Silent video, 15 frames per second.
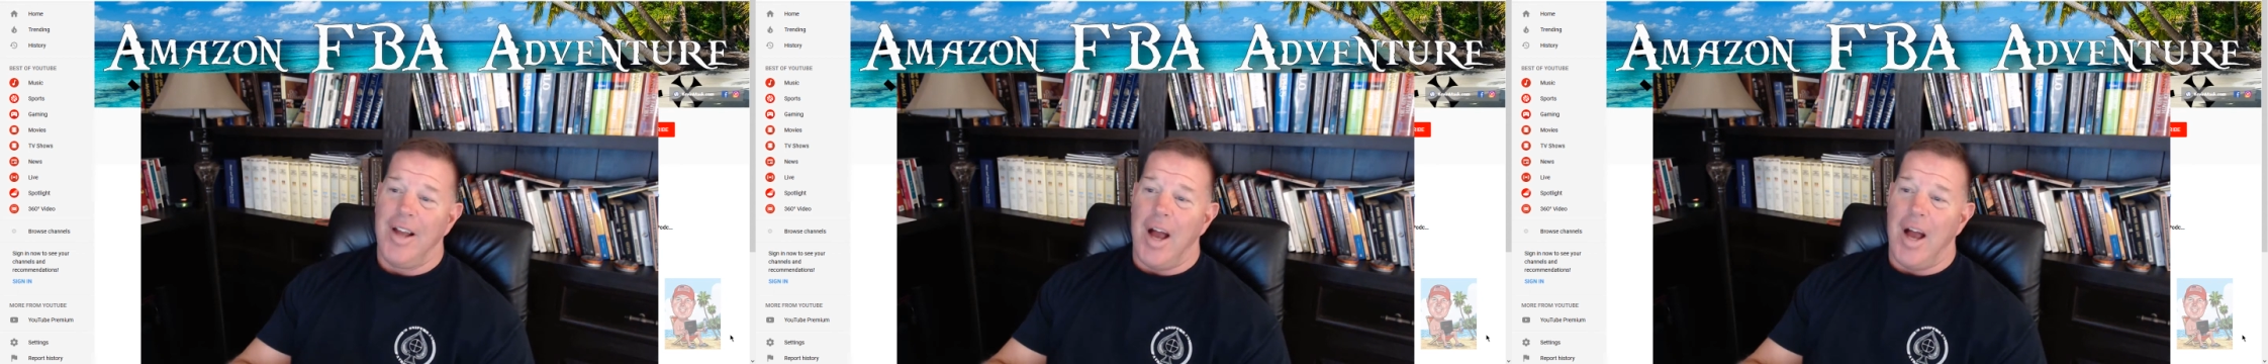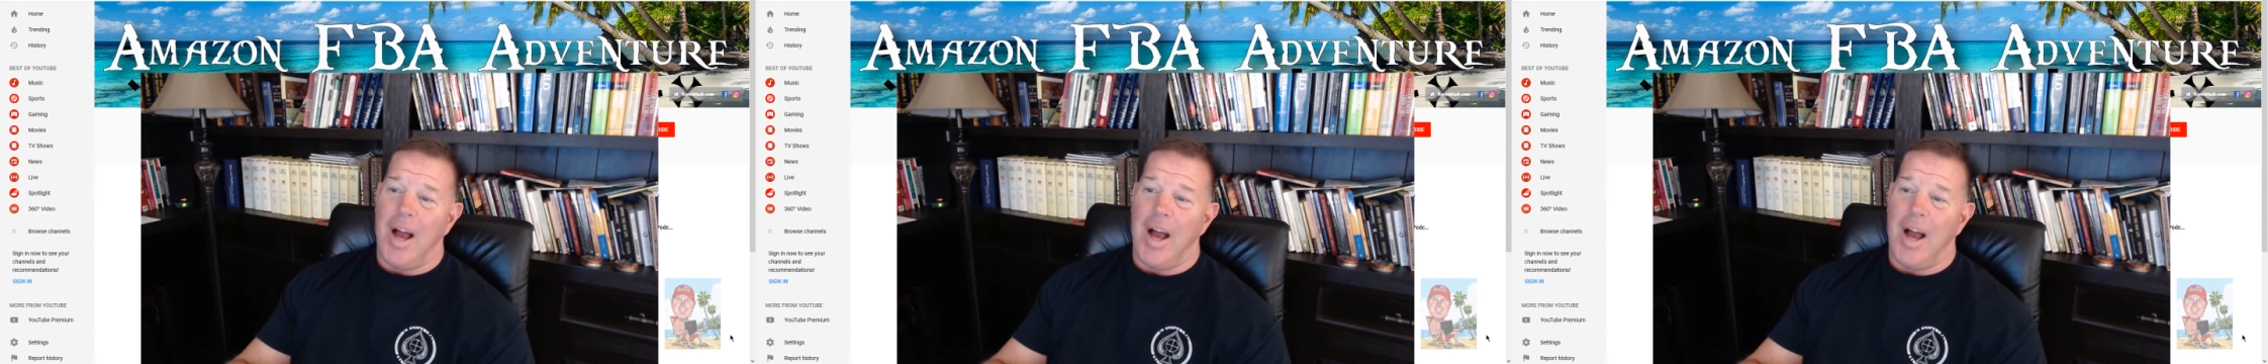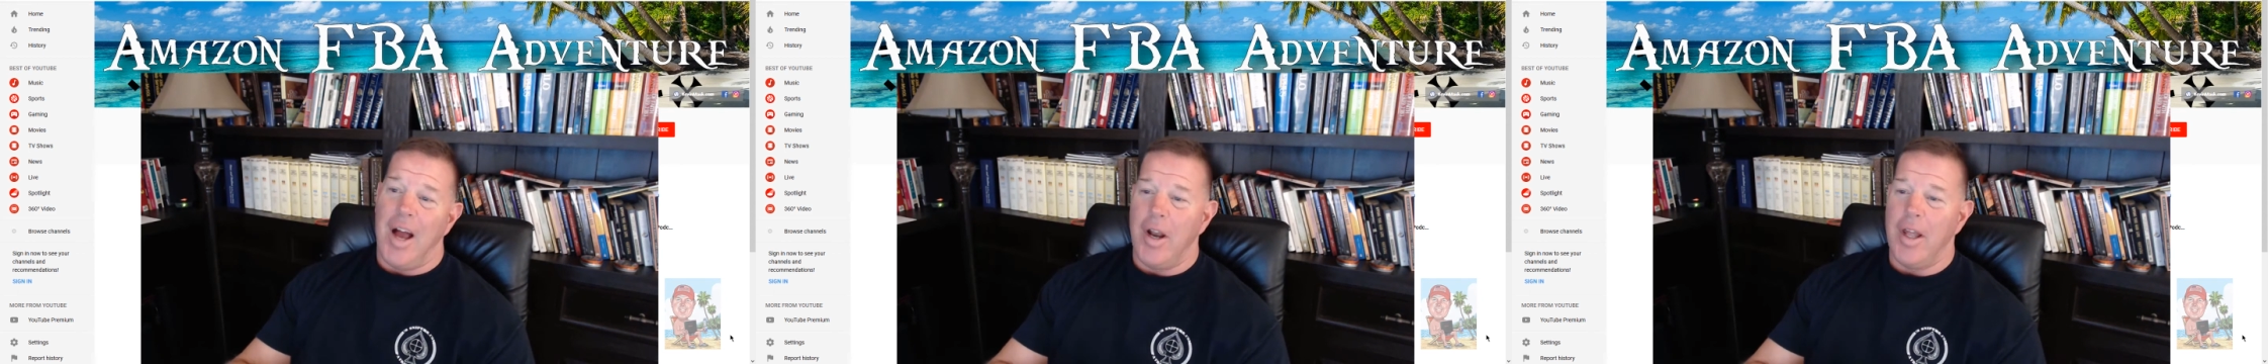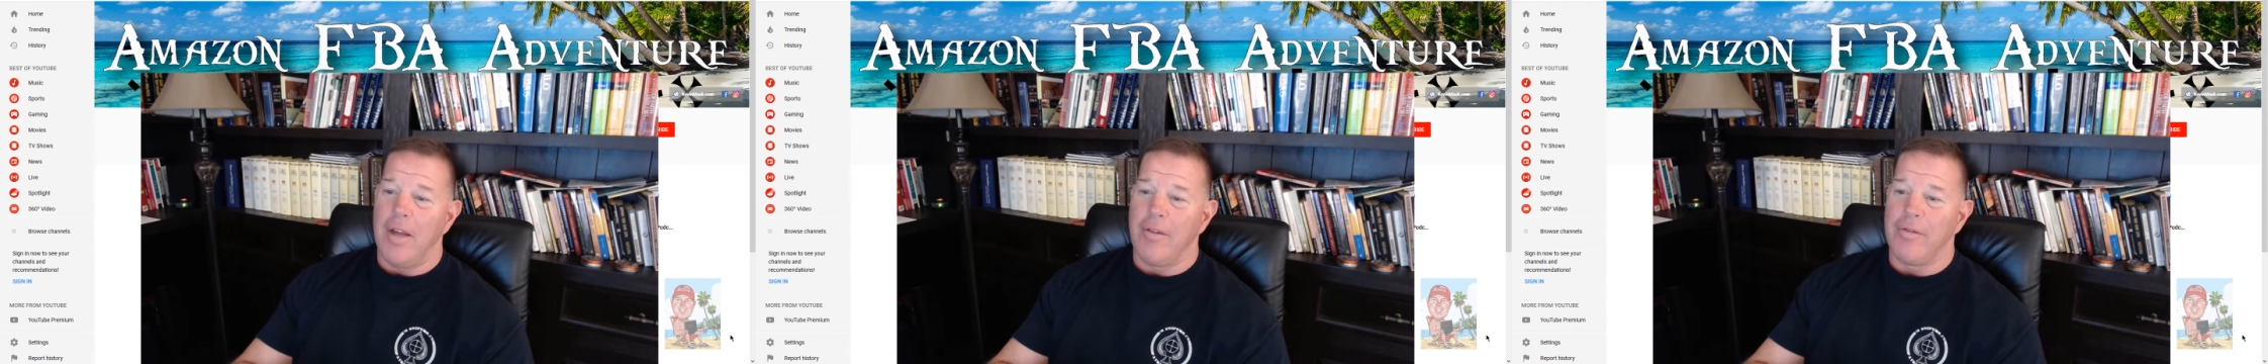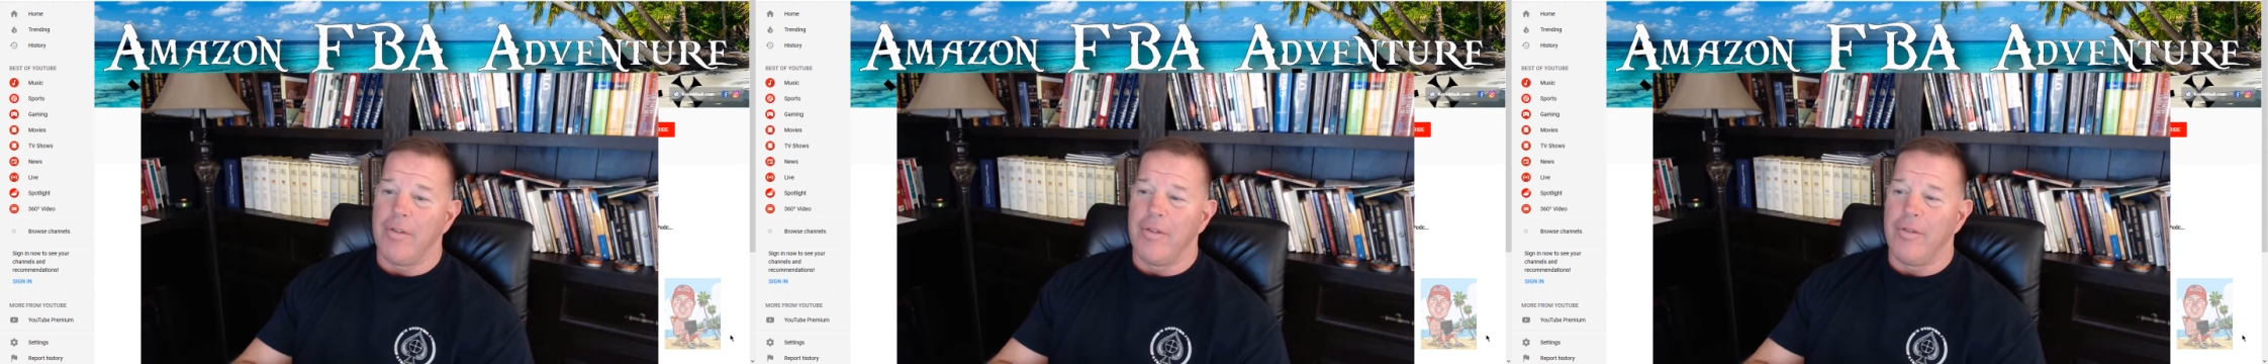I've been running
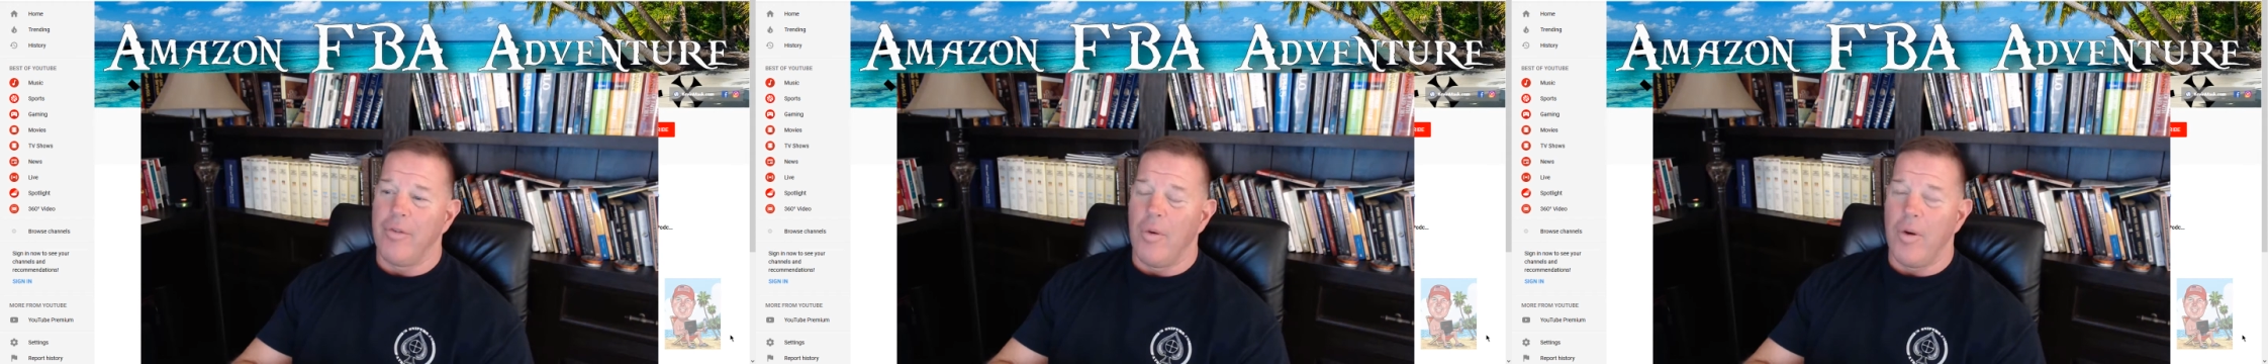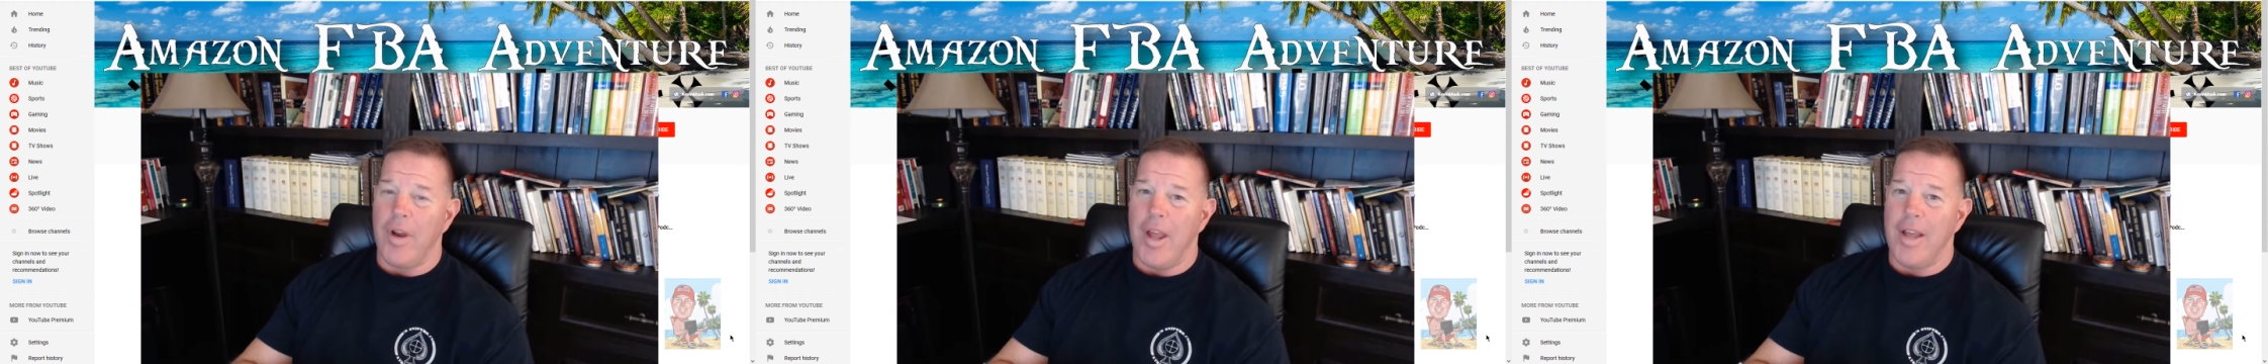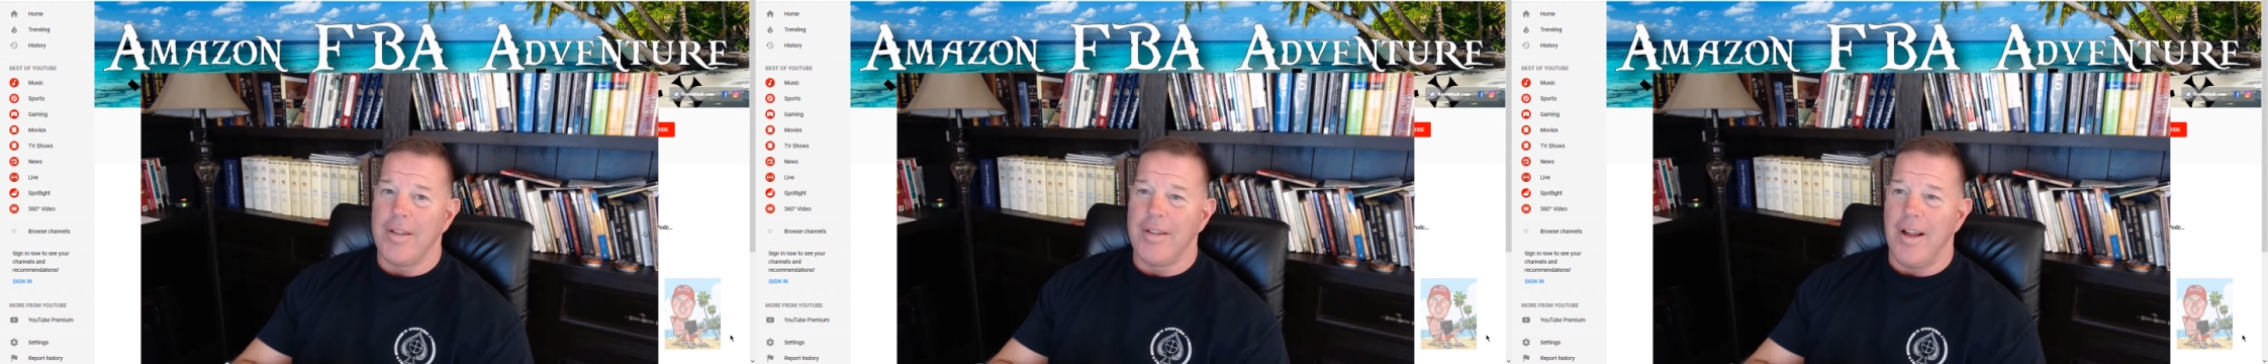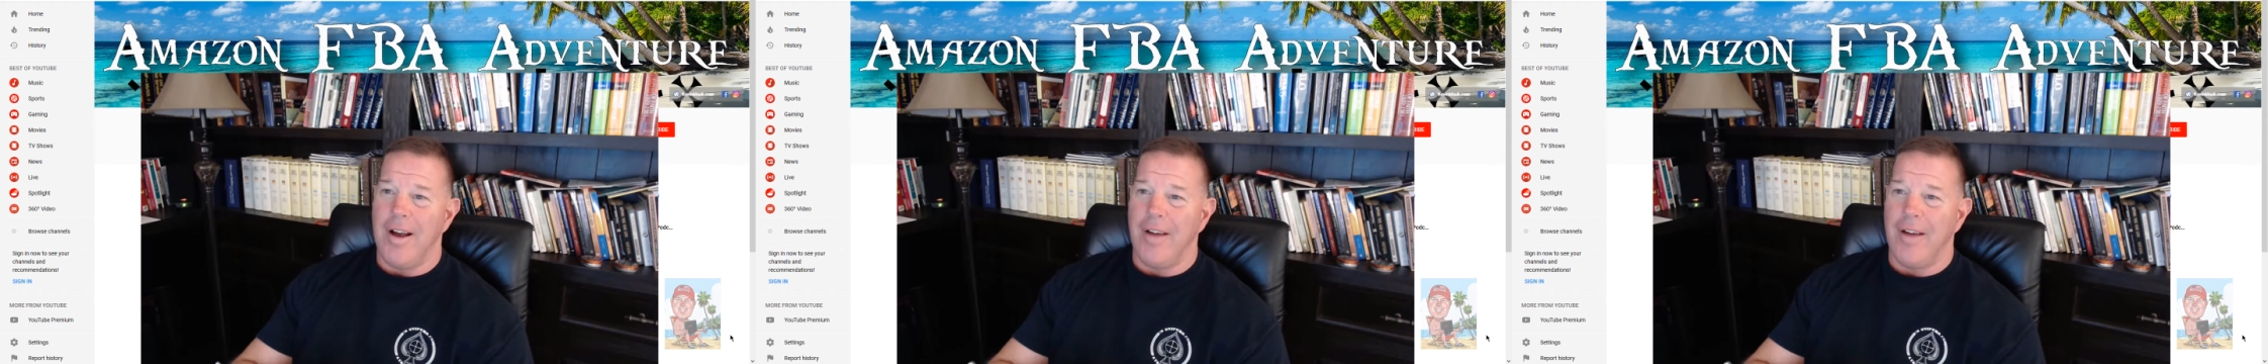it for 4 days now.